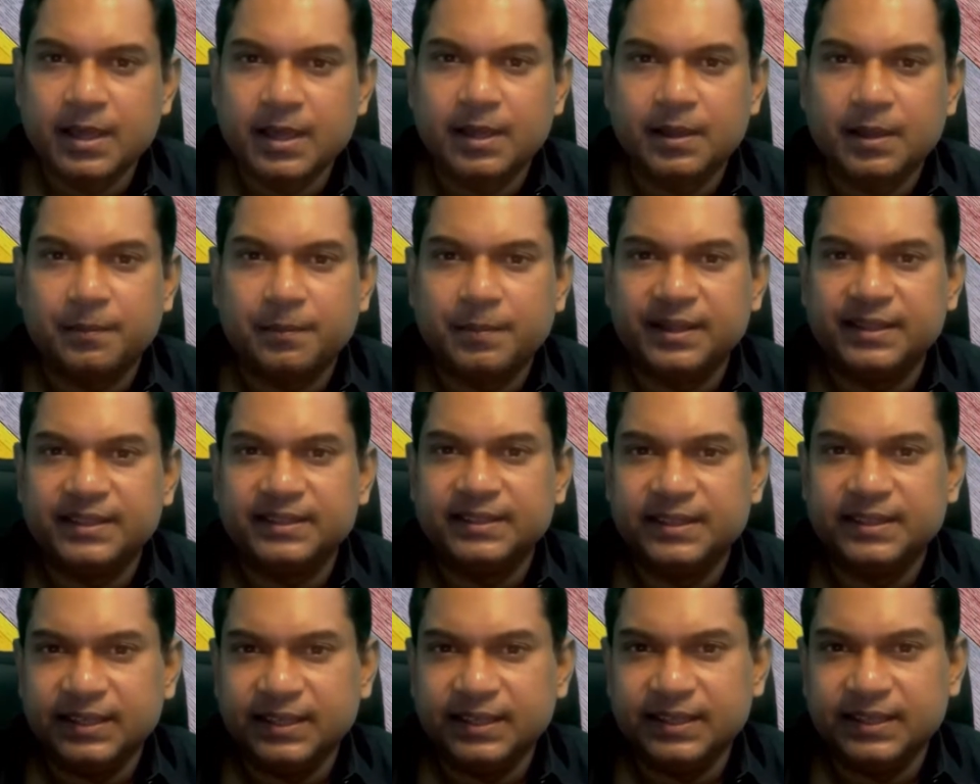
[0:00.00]
but the
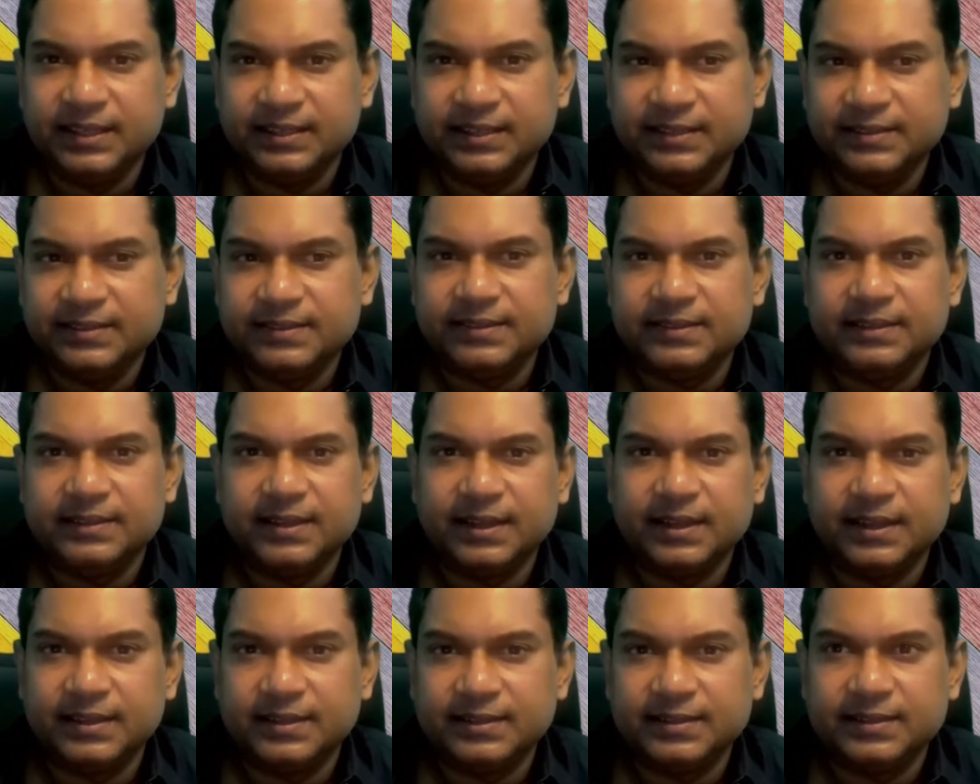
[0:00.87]
thing is
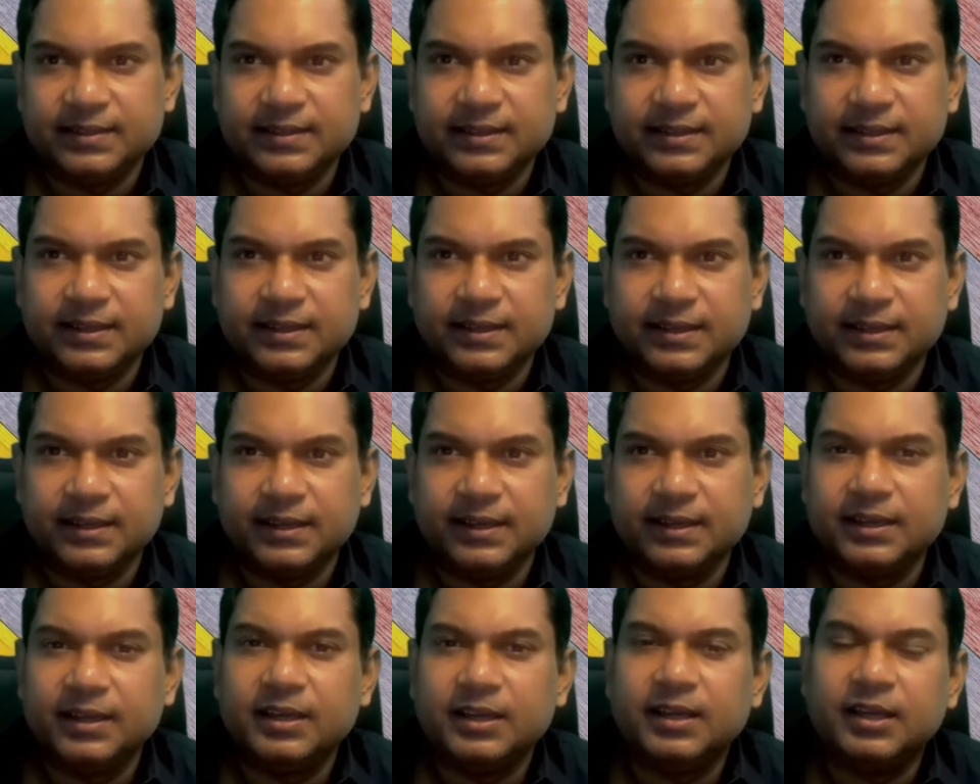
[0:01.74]
that
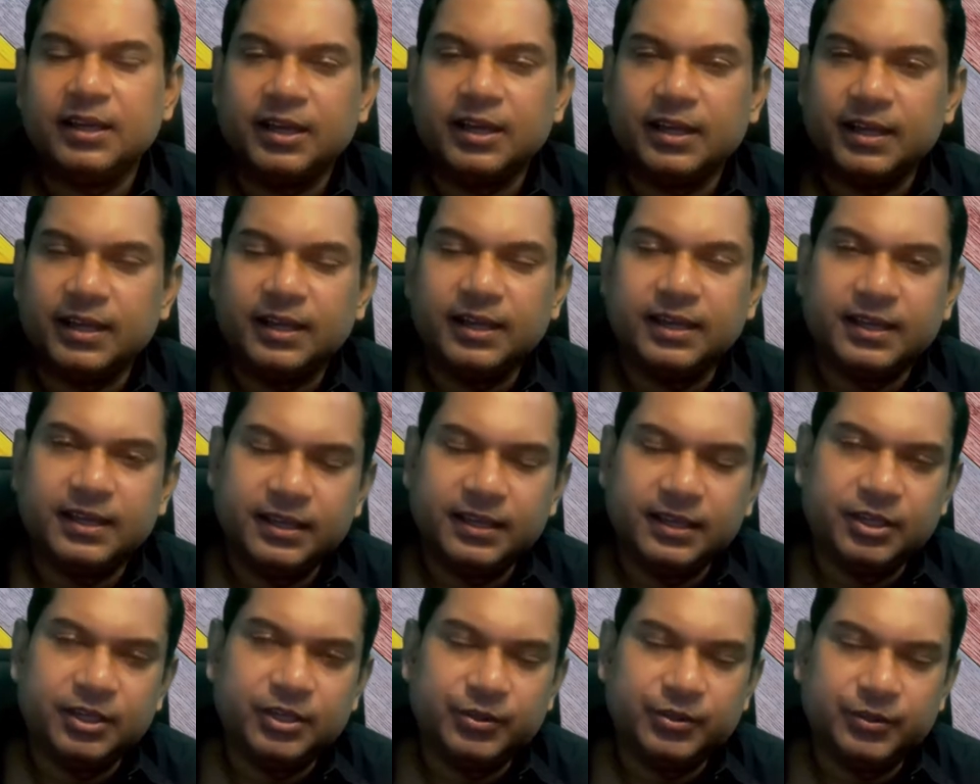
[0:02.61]

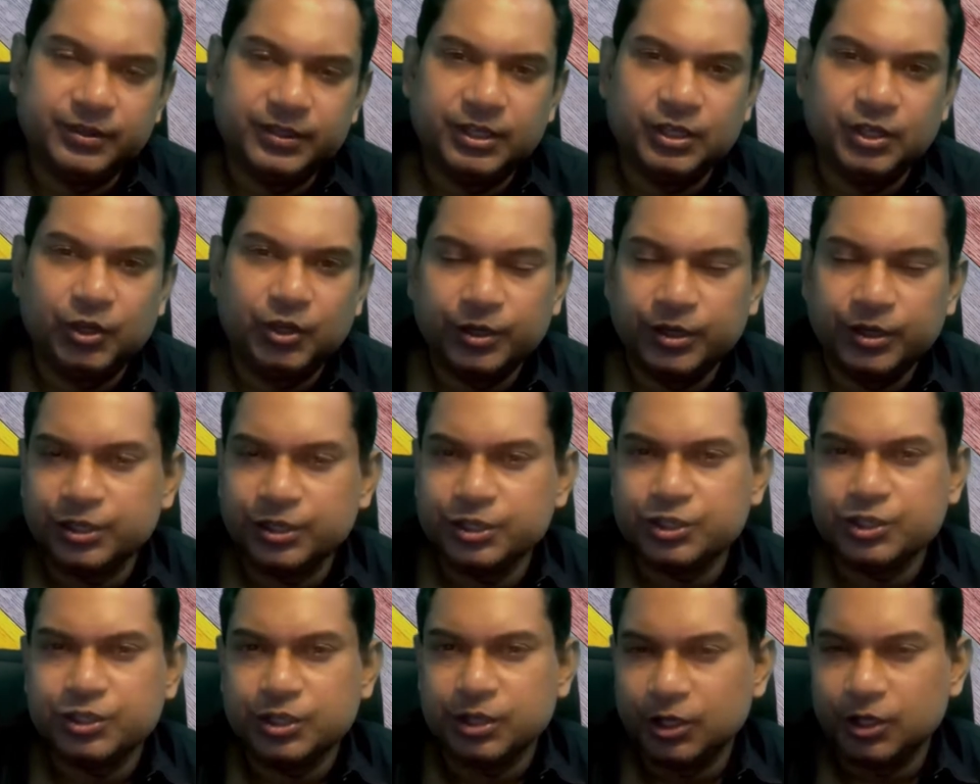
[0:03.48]
the
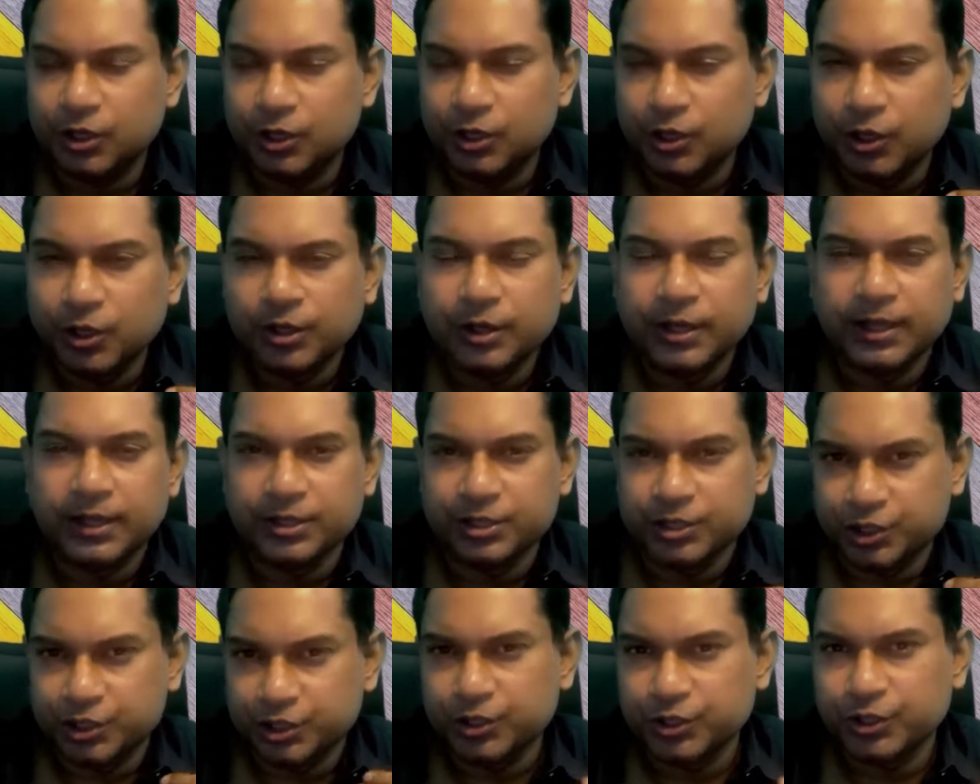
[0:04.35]
long
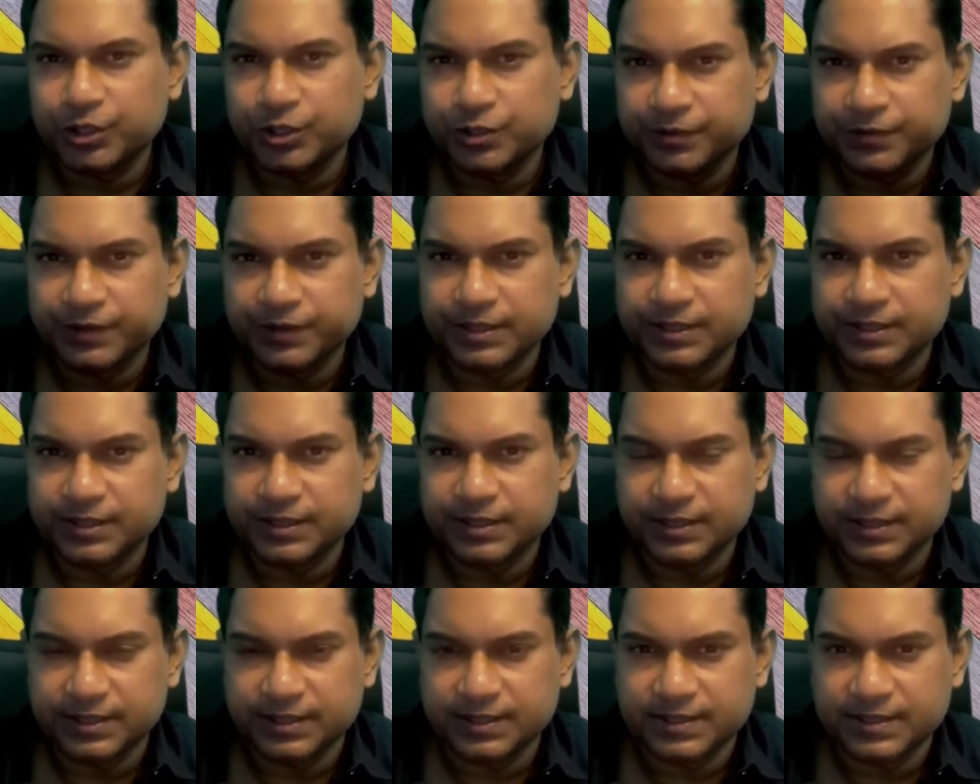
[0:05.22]
and short of it
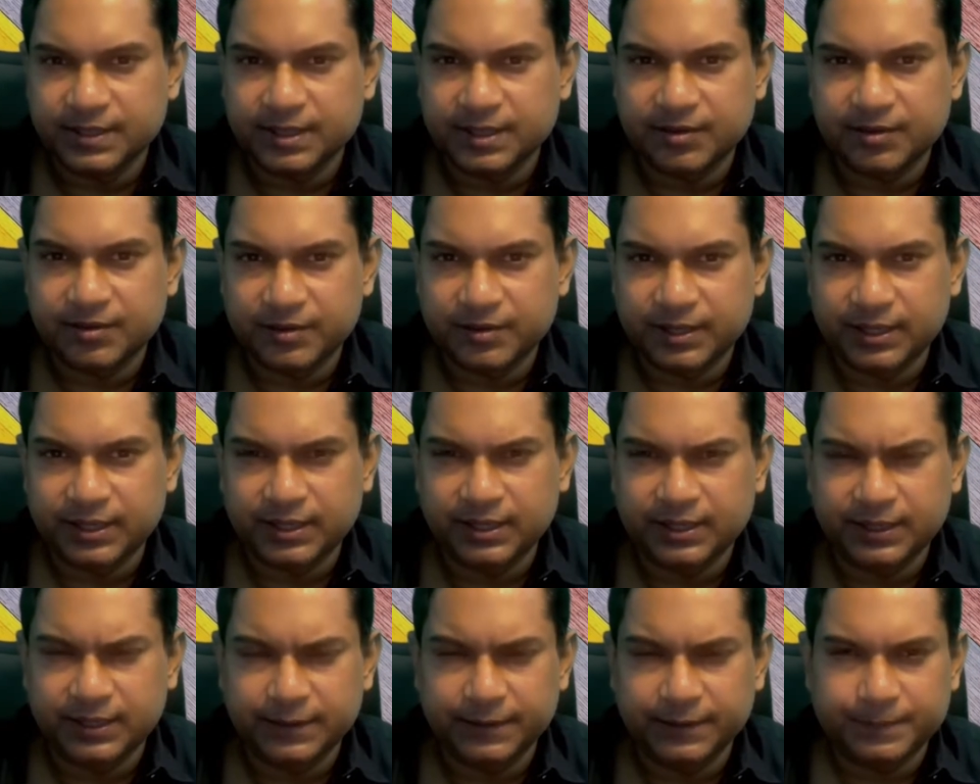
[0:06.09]
is that
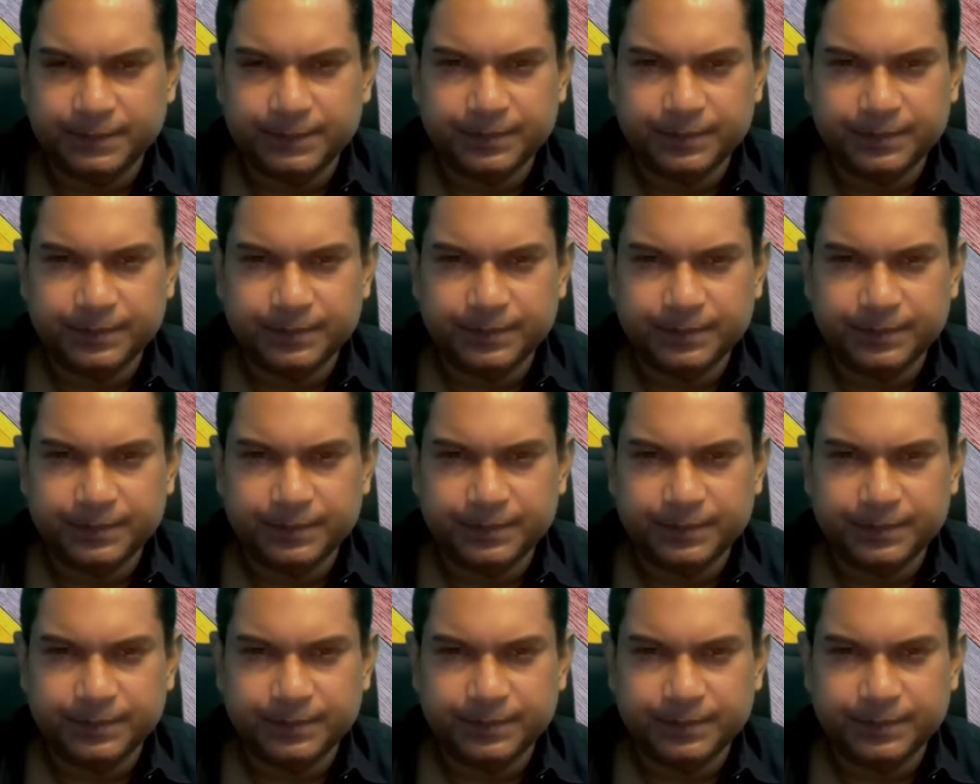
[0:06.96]
really,